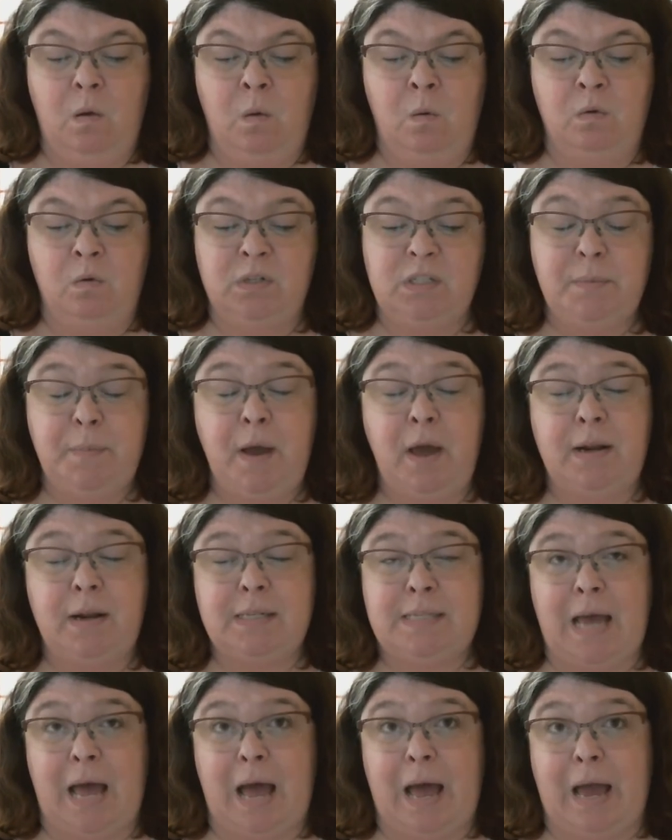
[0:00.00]
Once upon a
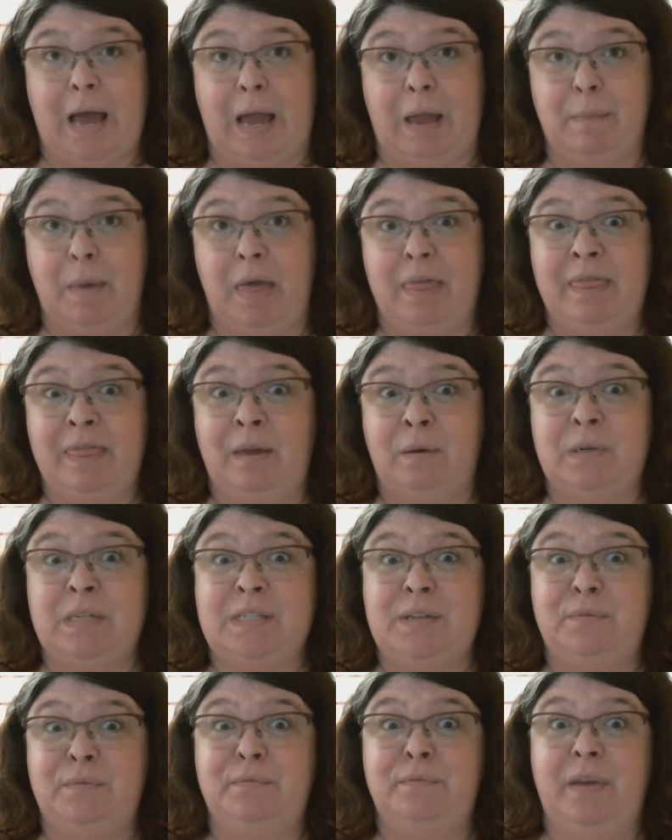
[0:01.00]
time, there was
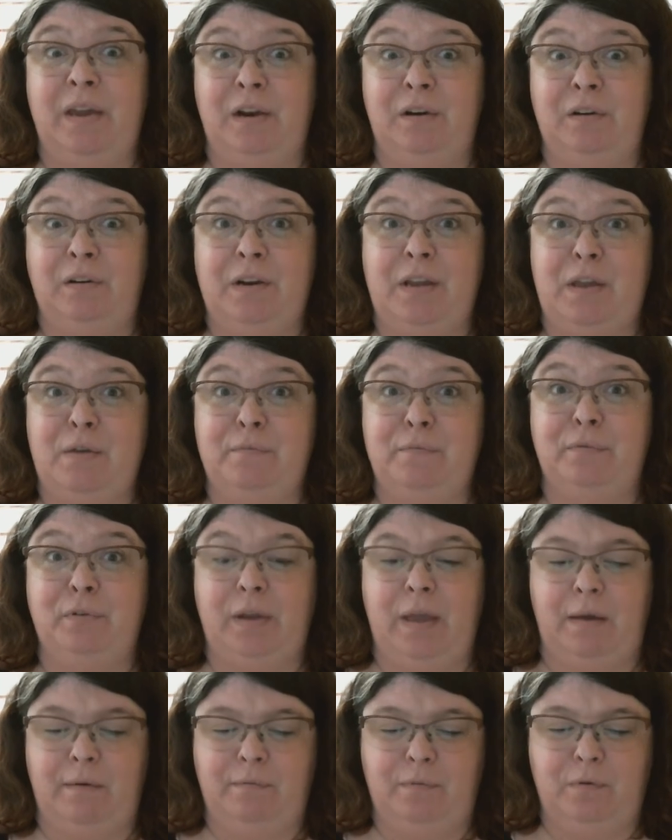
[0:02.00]
a very
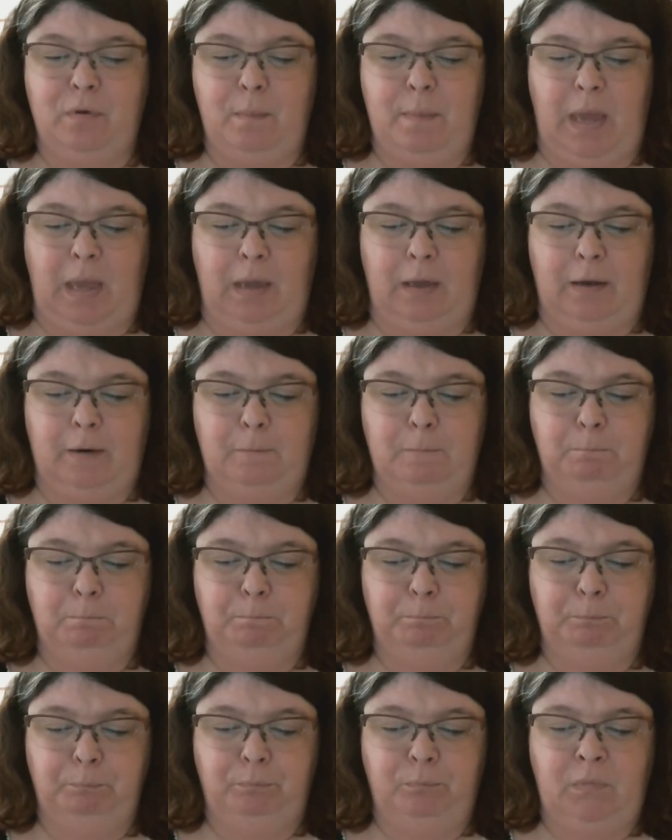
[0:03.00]
forgetful man.
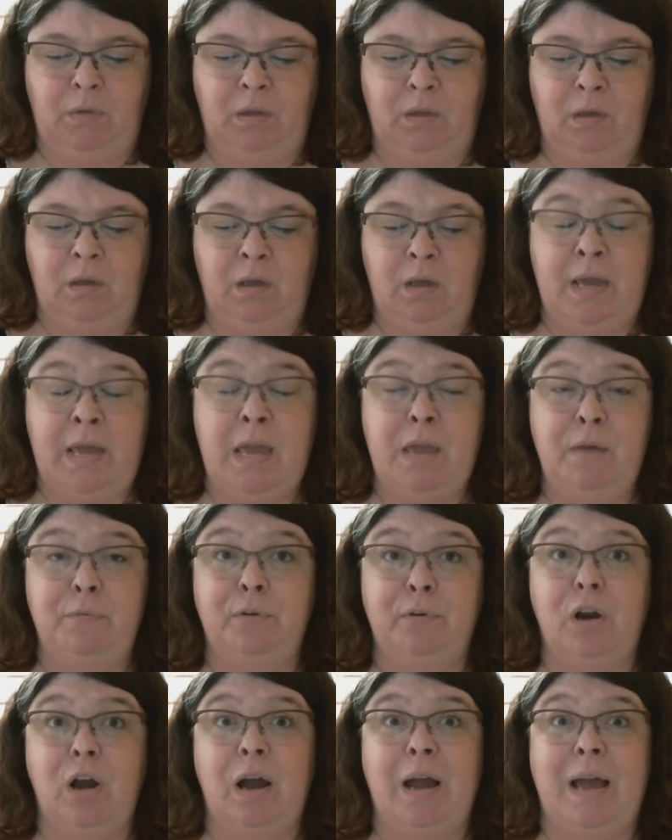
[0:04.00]
He
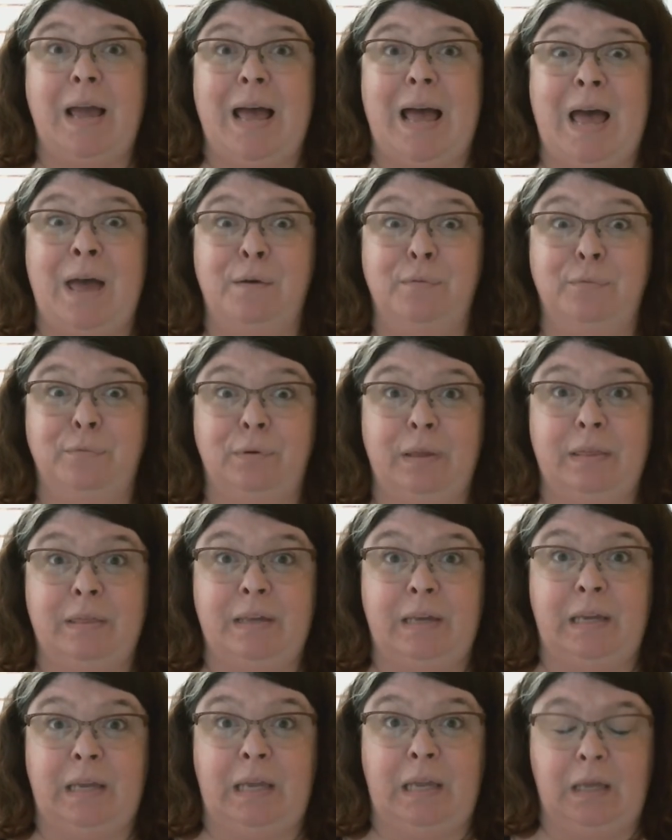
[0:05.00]
forgot
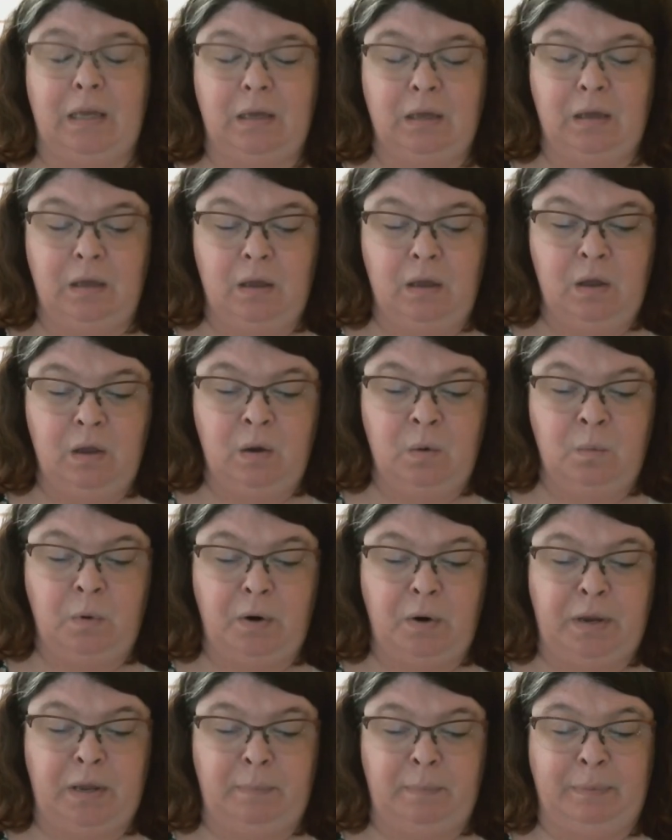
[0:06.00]
everything,
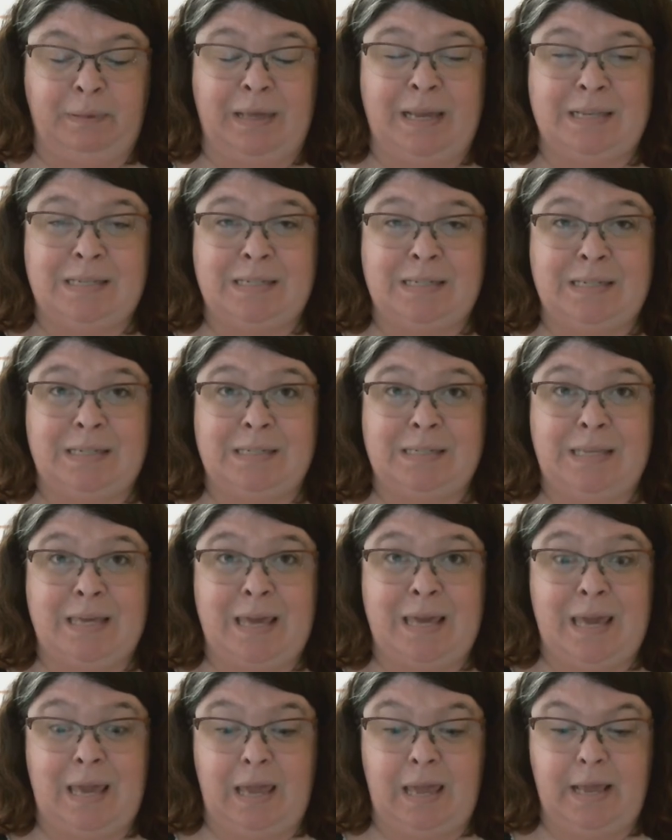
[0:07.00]
where he placed his
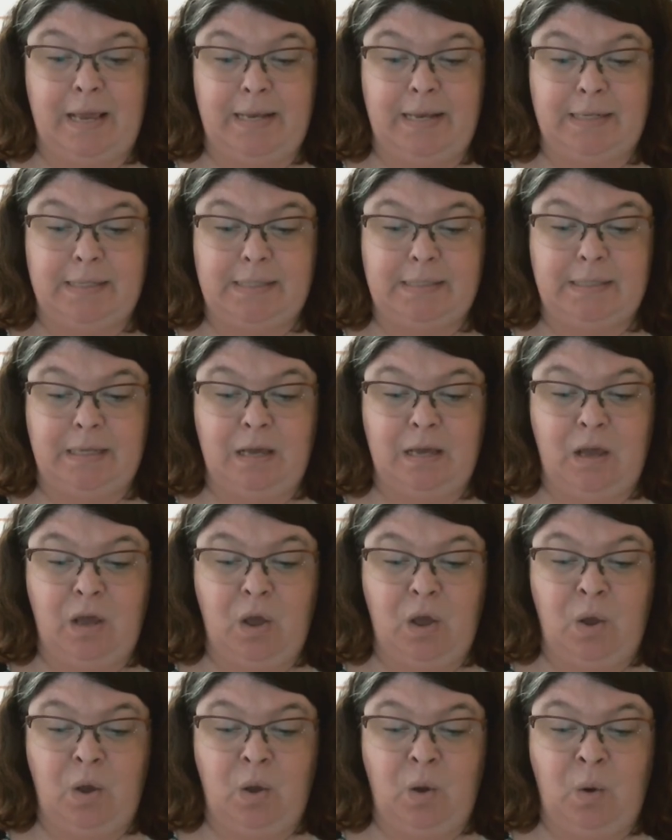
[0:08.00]
keys,
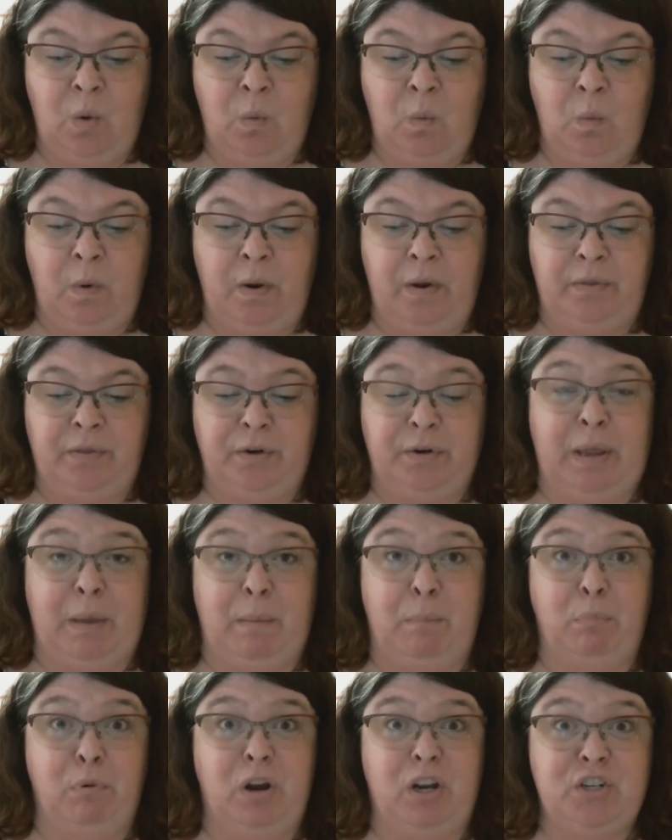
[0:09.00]
whether he
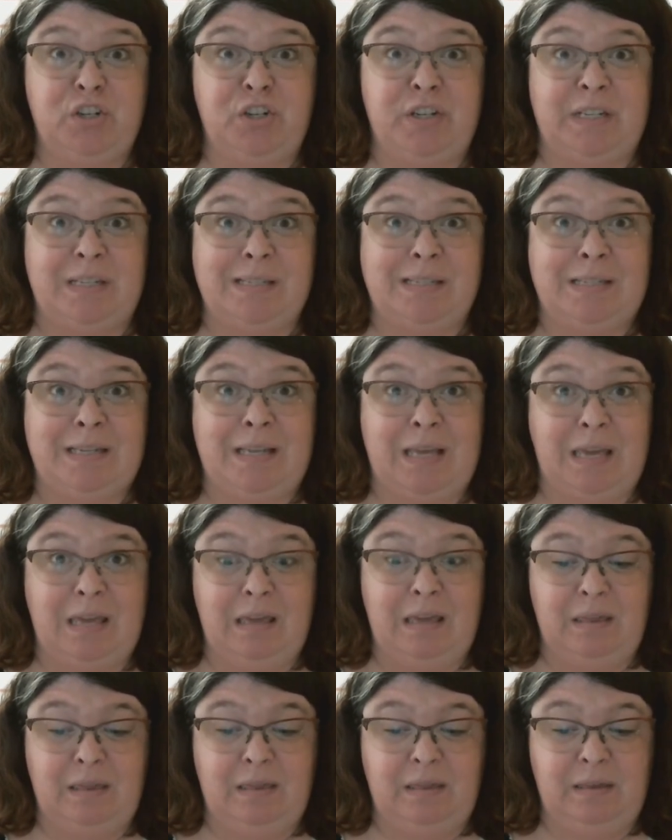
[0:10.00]
brushed his
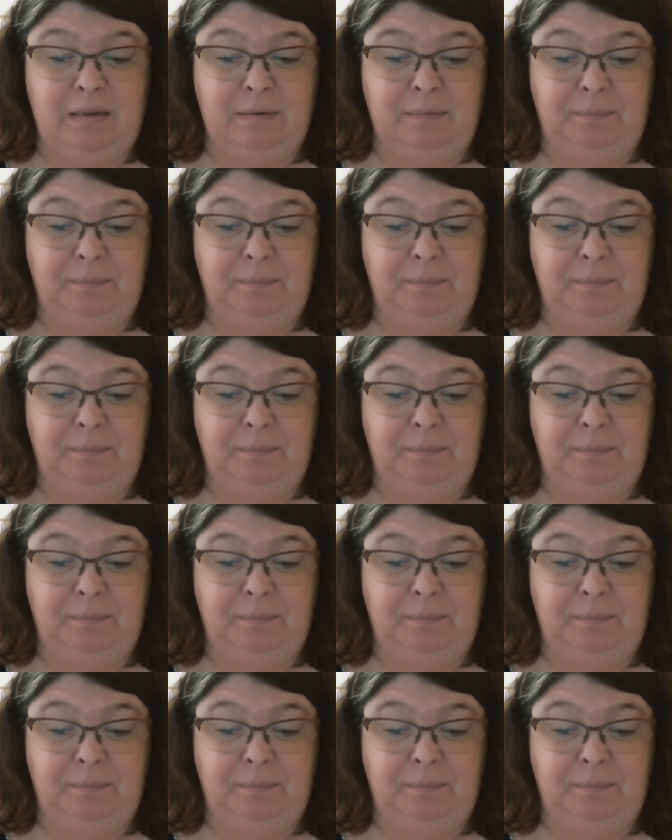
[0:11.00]
teeth,